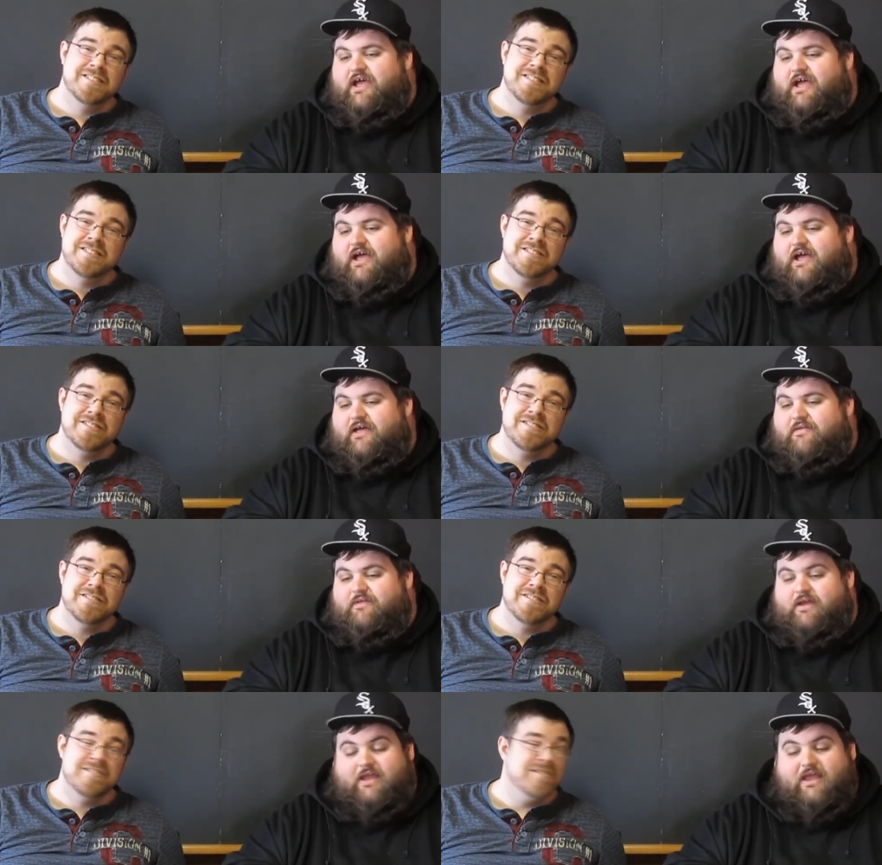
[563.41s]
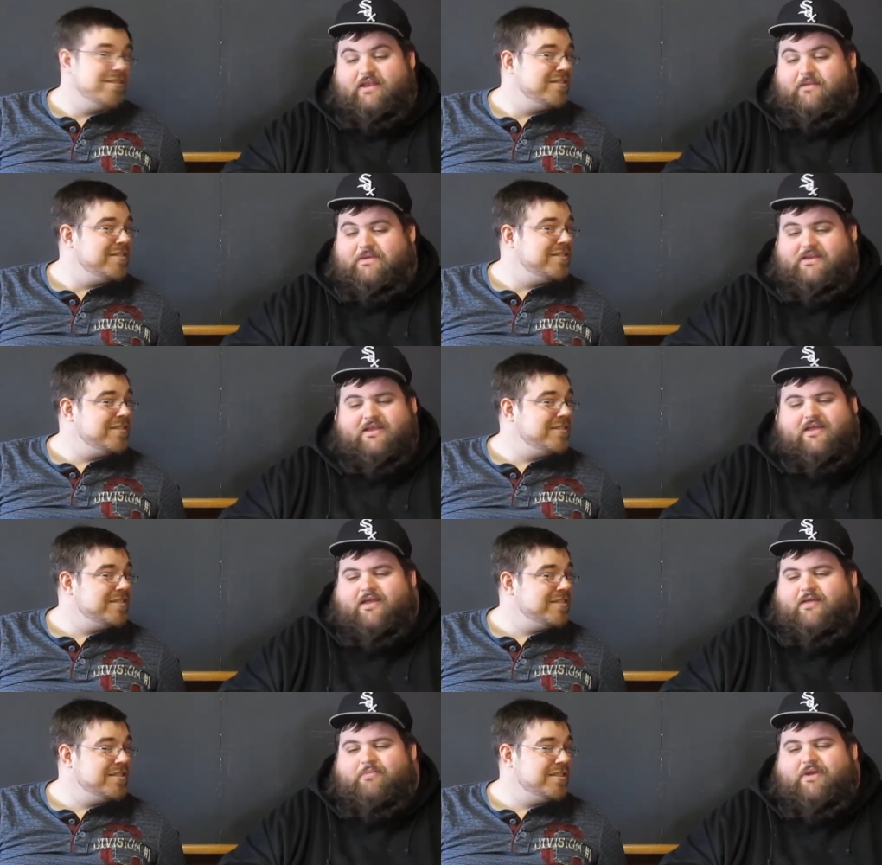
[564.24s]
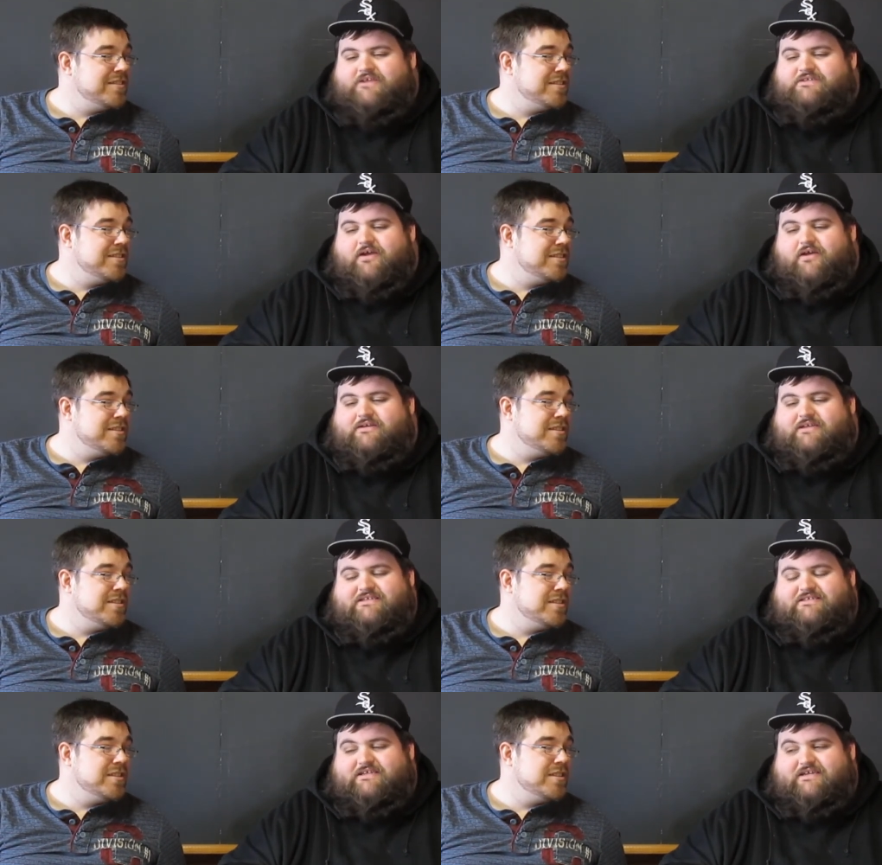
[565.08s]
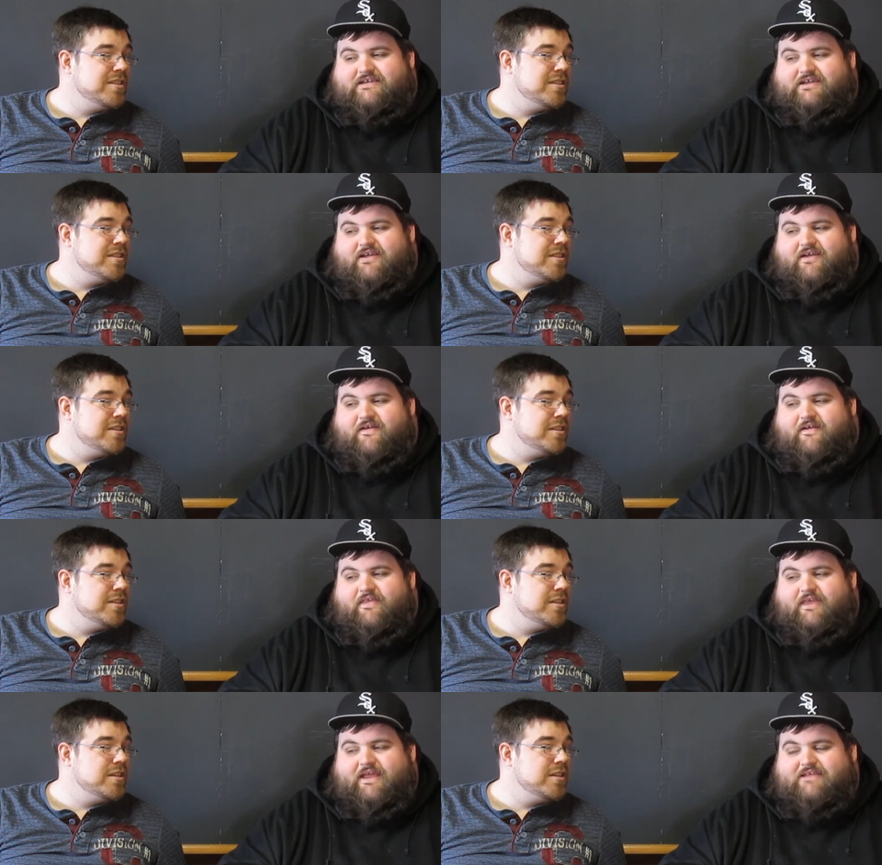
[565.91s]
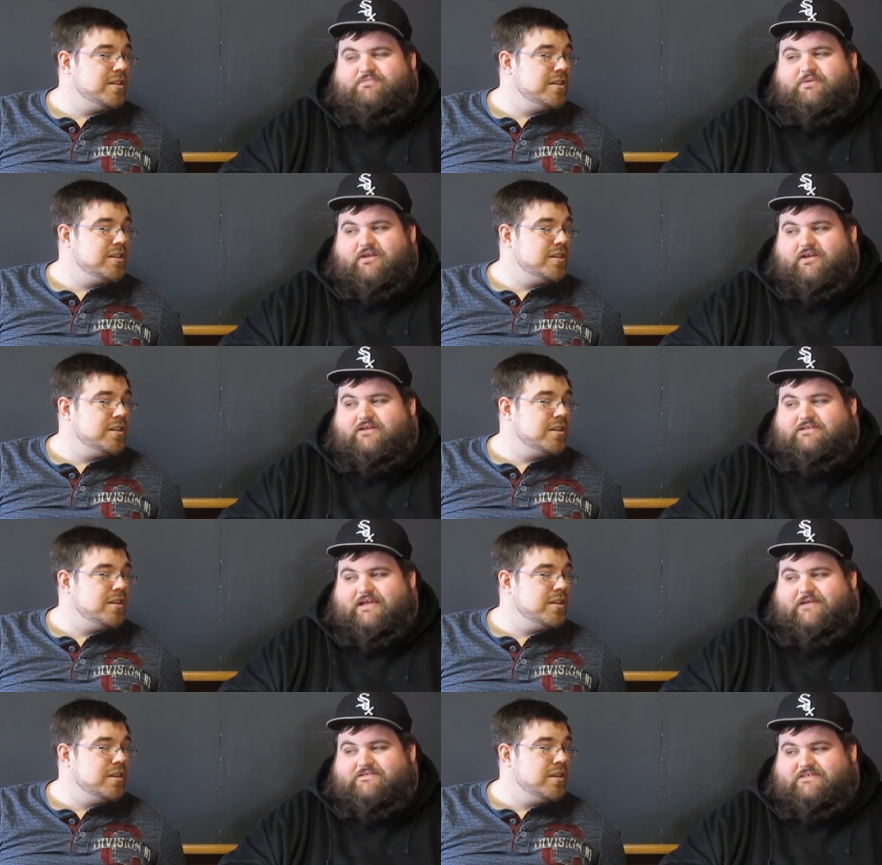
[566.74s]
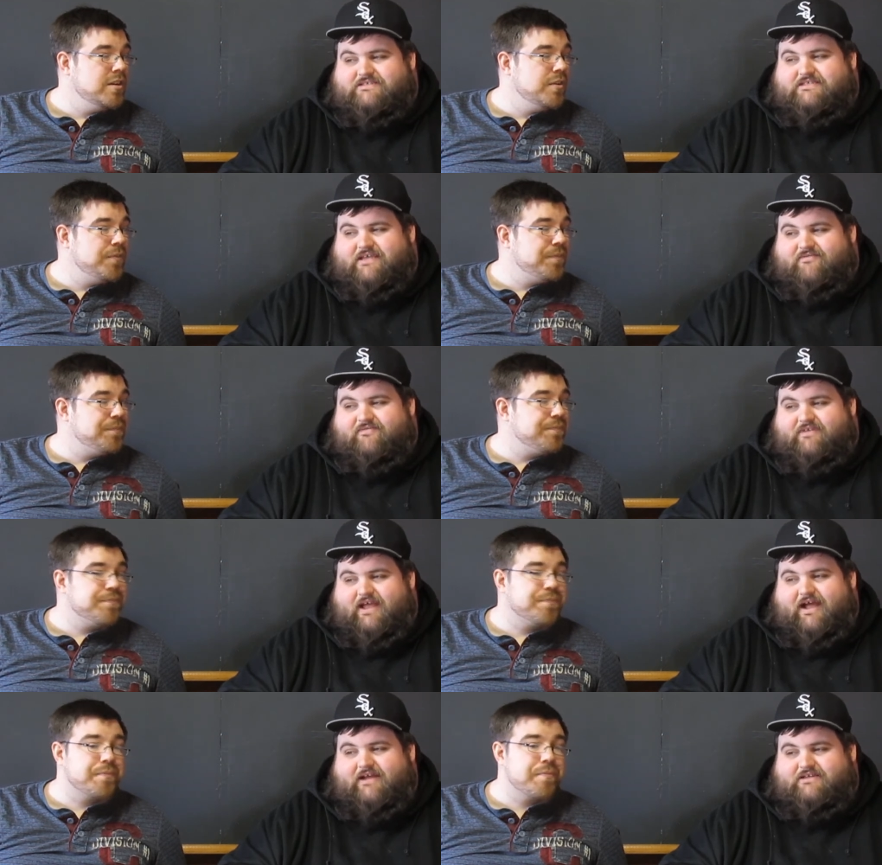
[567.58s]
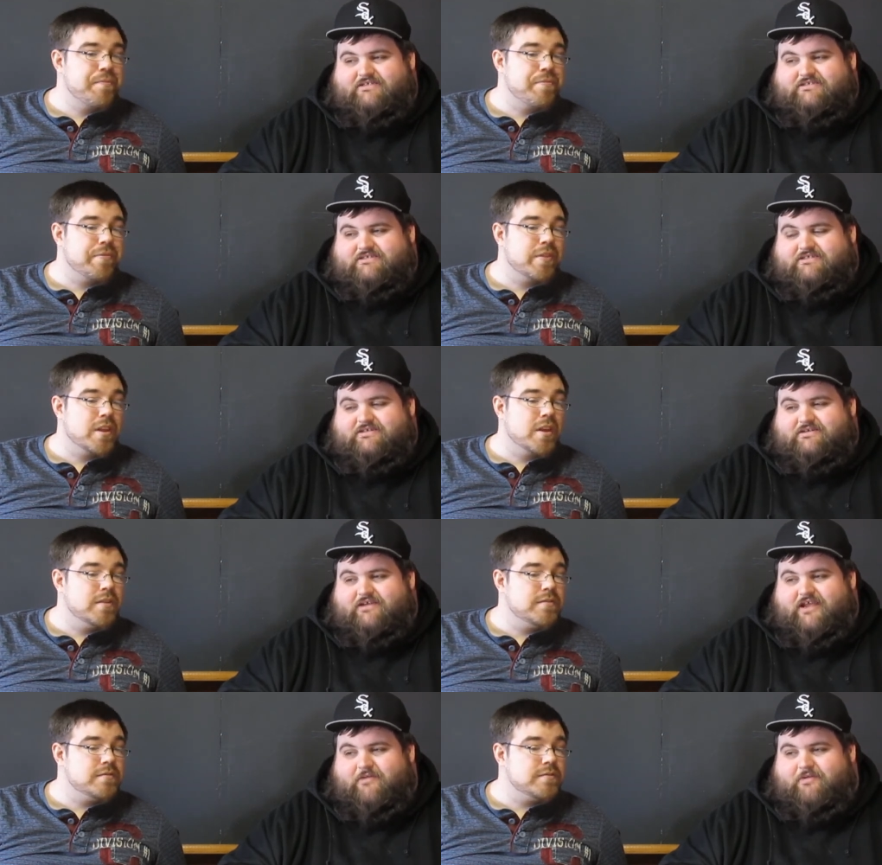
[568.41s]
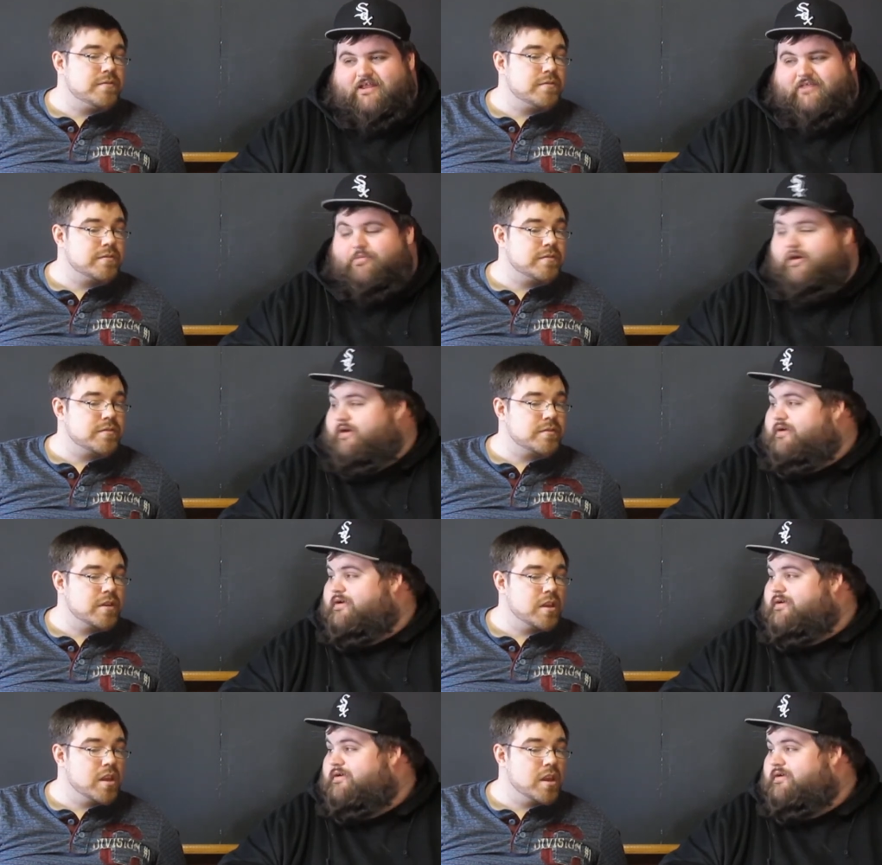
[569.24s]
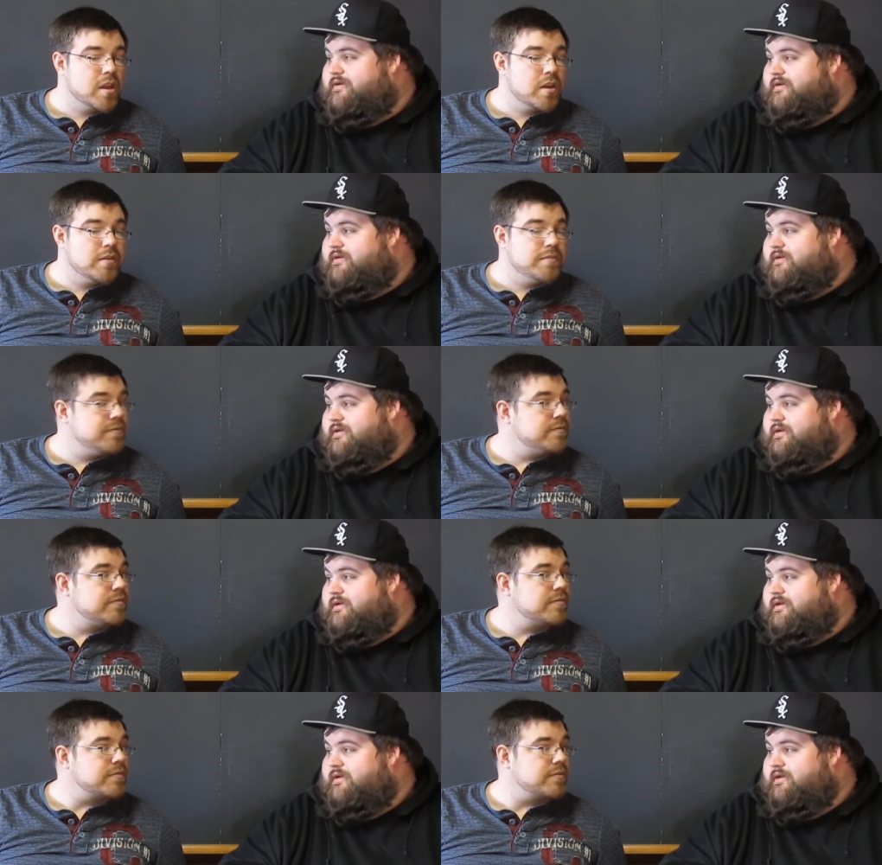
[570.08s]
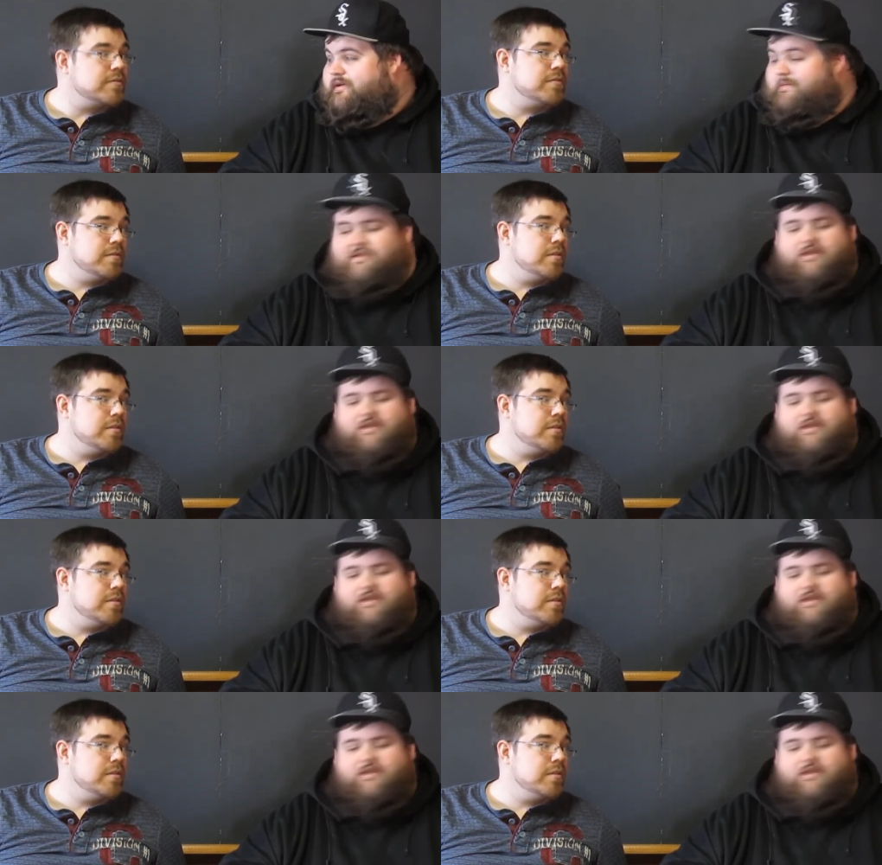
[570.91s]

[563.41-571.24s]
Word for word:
Speaker 1: Uh, again, I mean, Pixar, Disney. It's been a long time since they've not just hit one out of the park. I